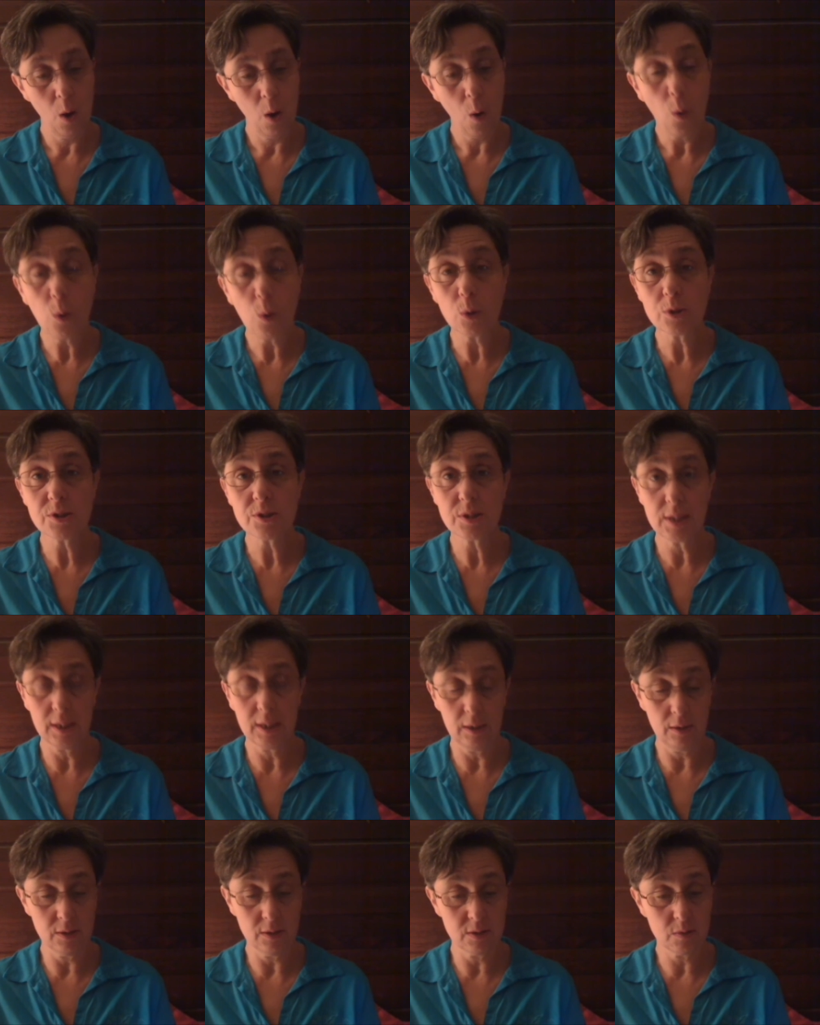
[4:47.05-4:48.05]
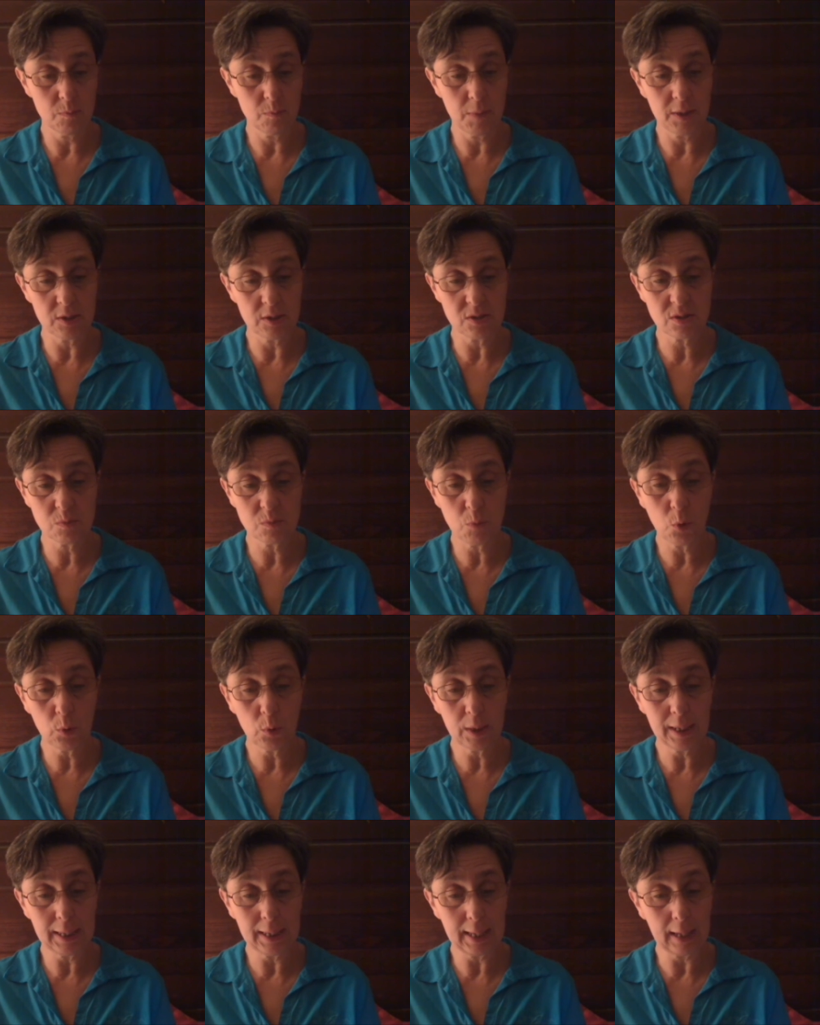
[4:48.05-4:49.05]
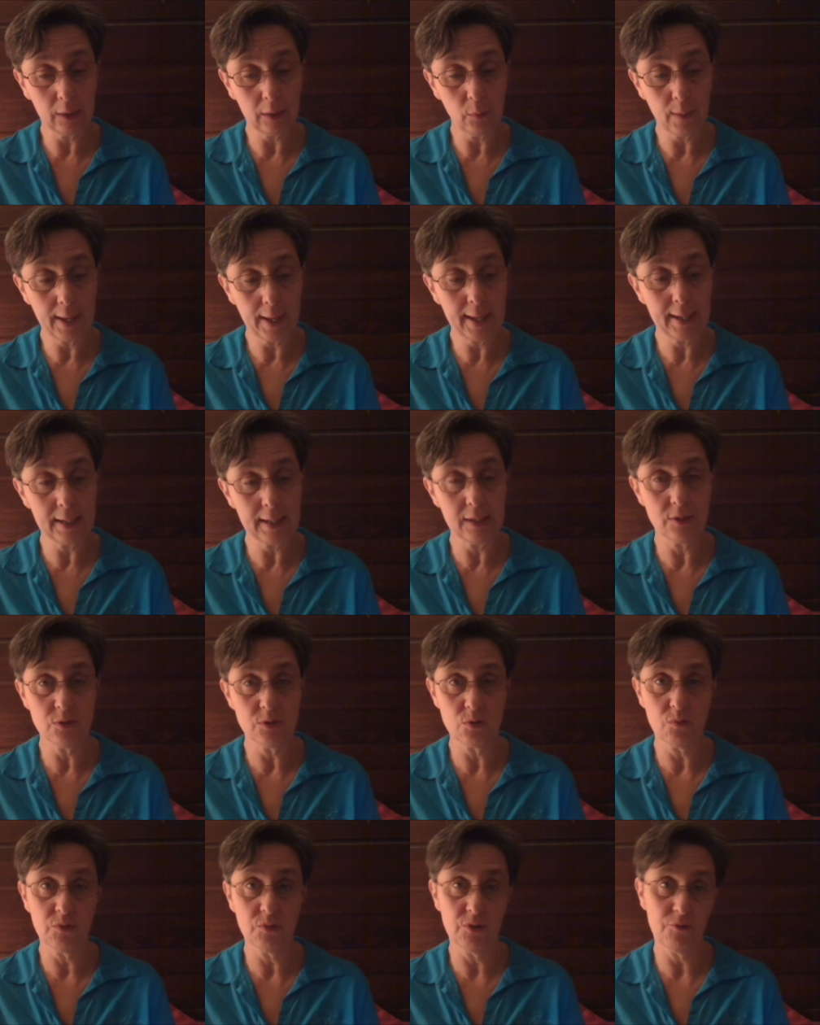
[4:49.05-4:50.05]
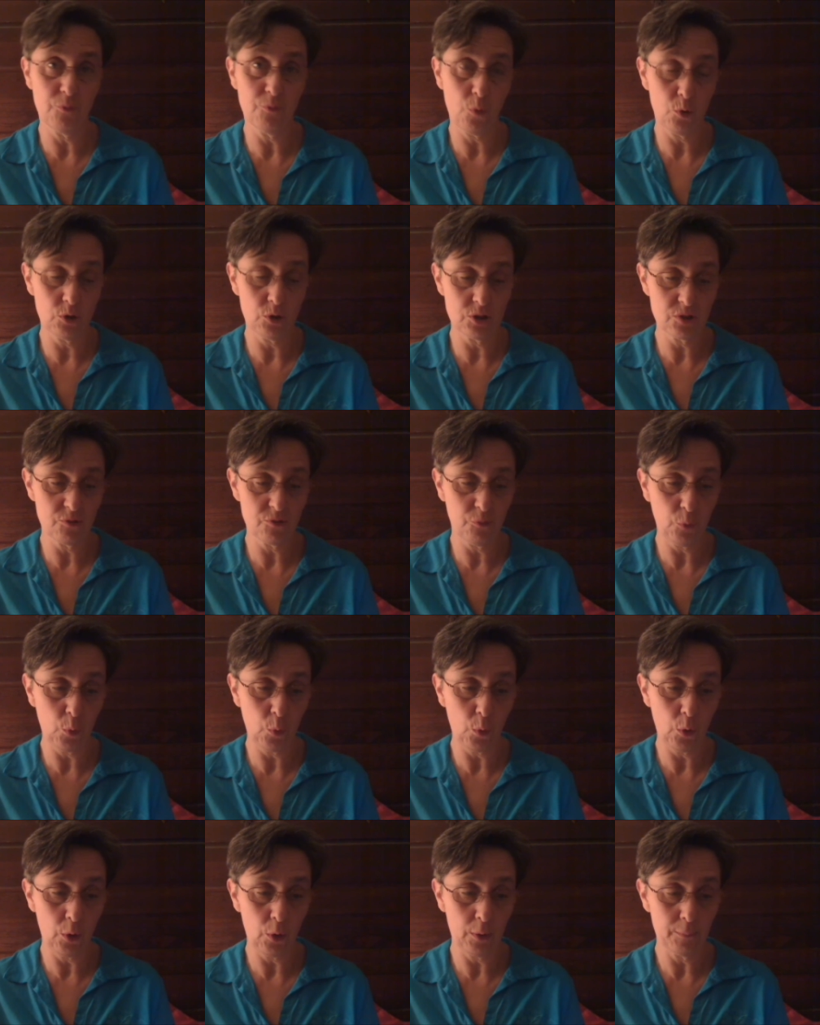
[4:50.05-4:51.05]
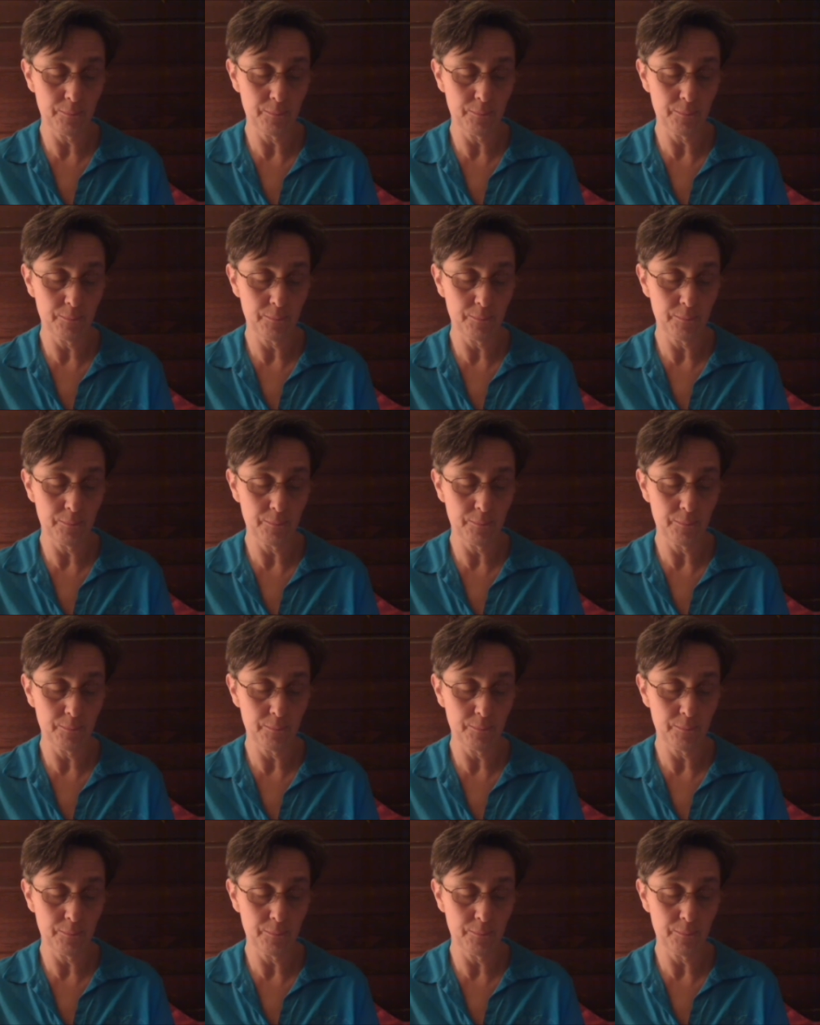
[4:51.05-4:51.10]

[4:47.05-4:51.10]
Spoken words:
Horsetails made a smoky yellow haze over the forest floor.